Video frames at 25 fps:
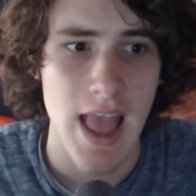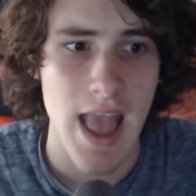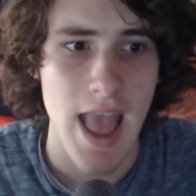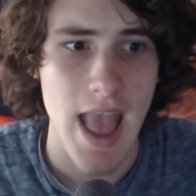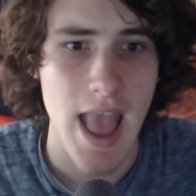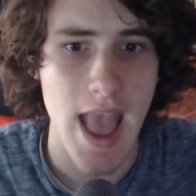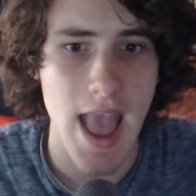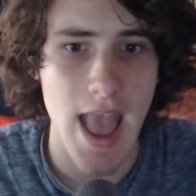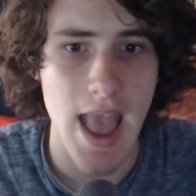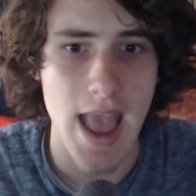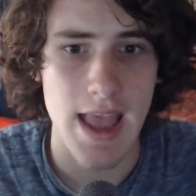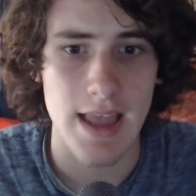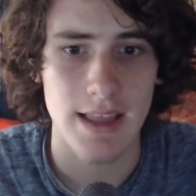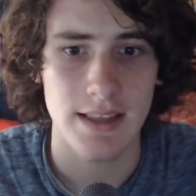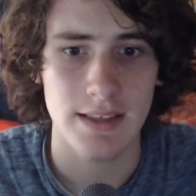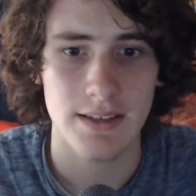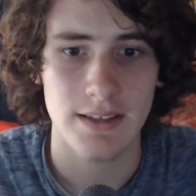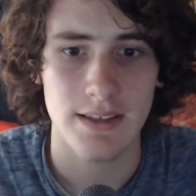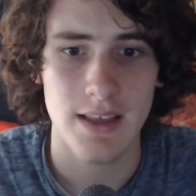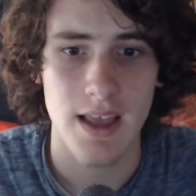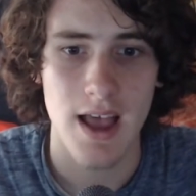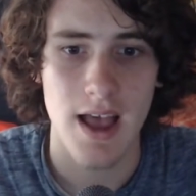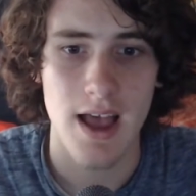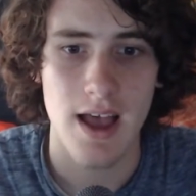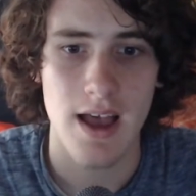And
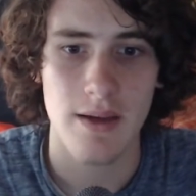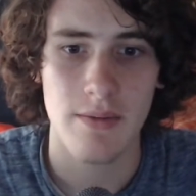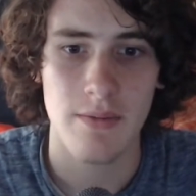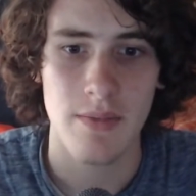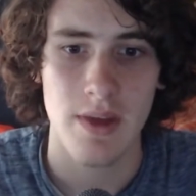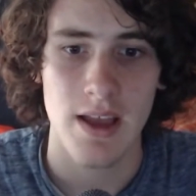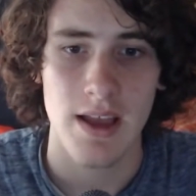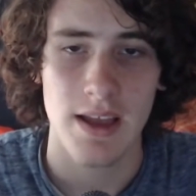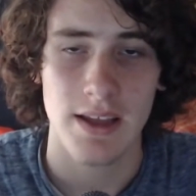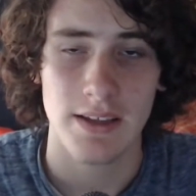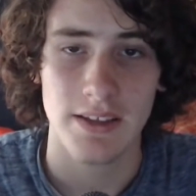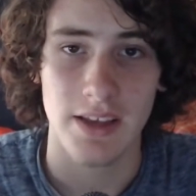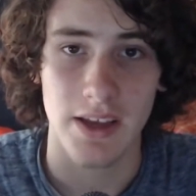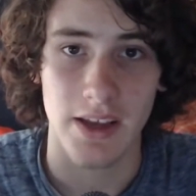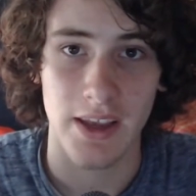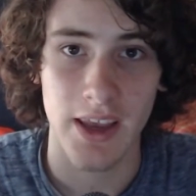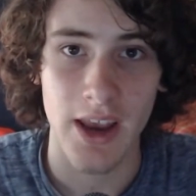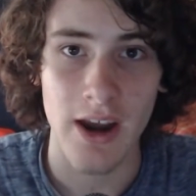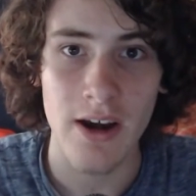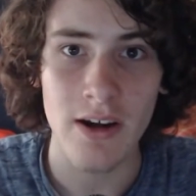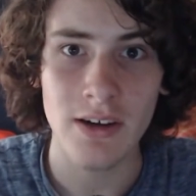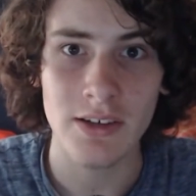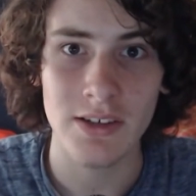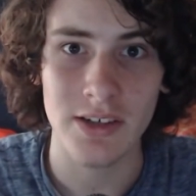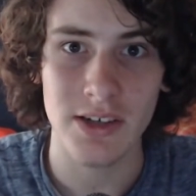the
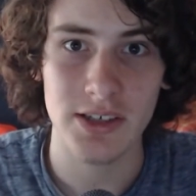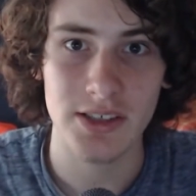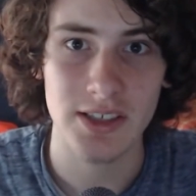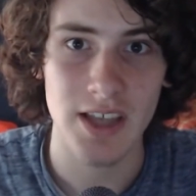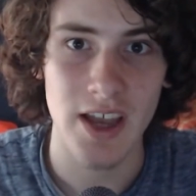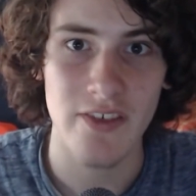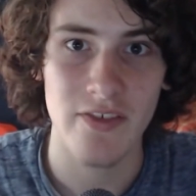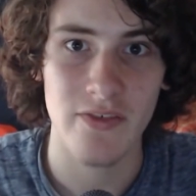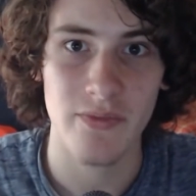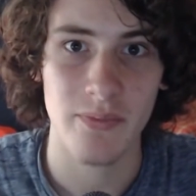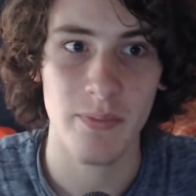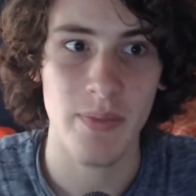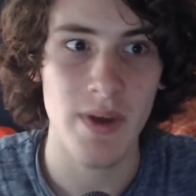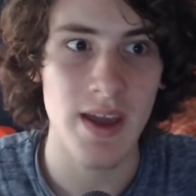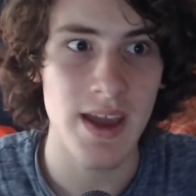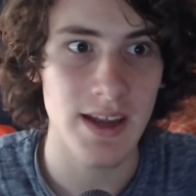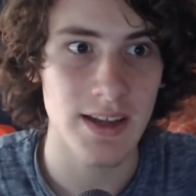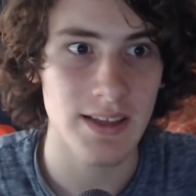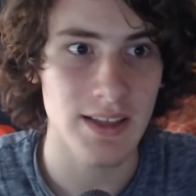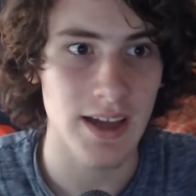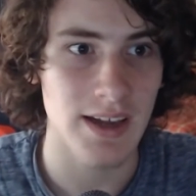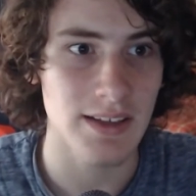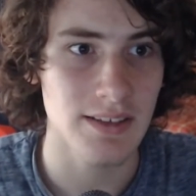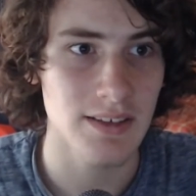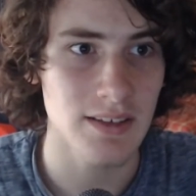characters I've
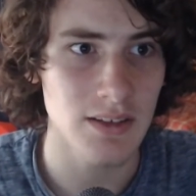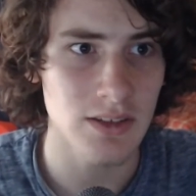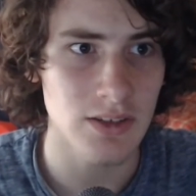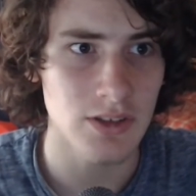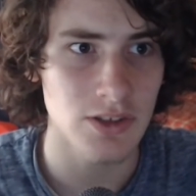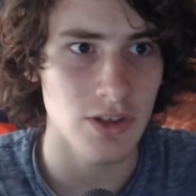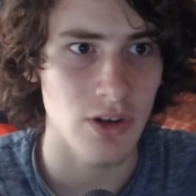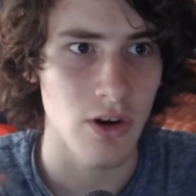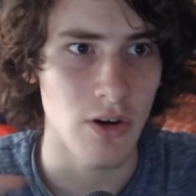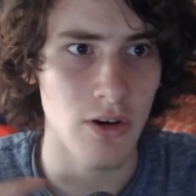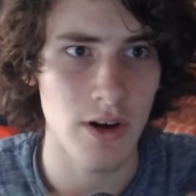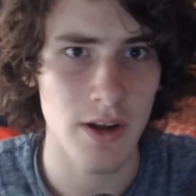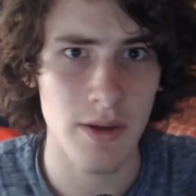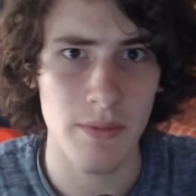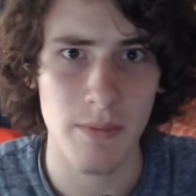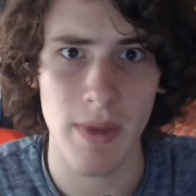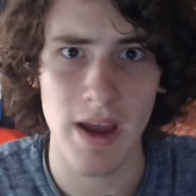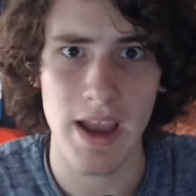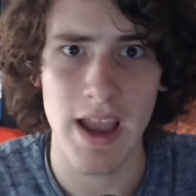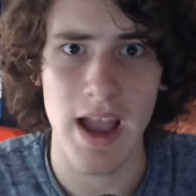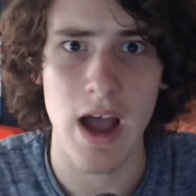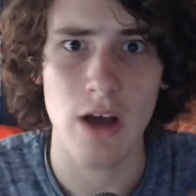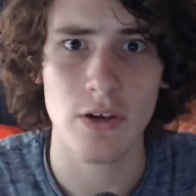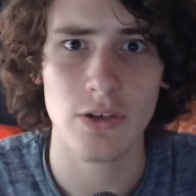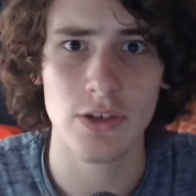picked, I didn't sort them by
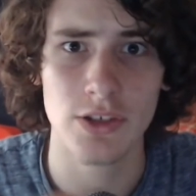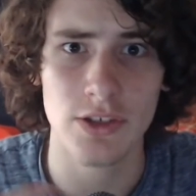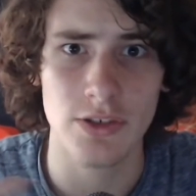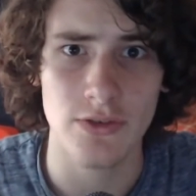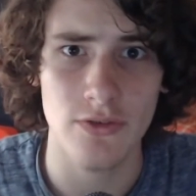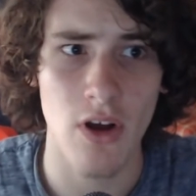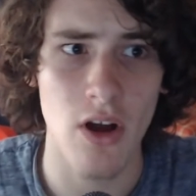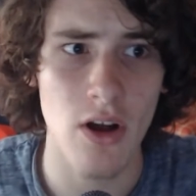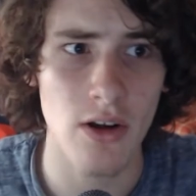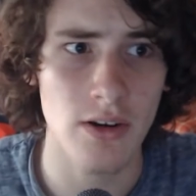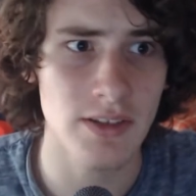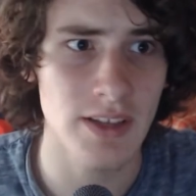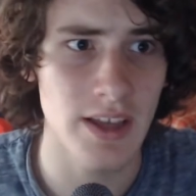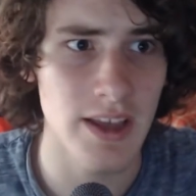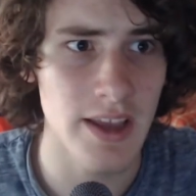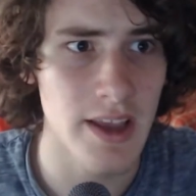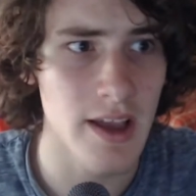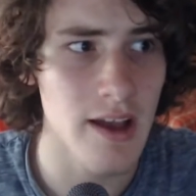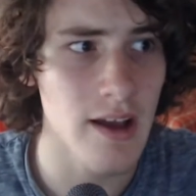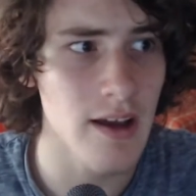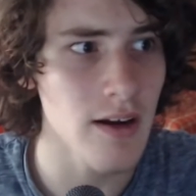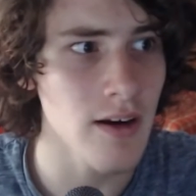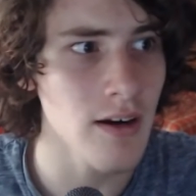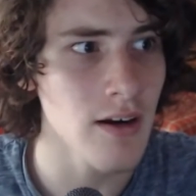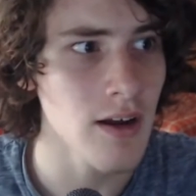how strong they
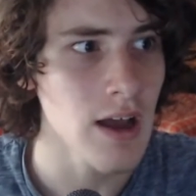are.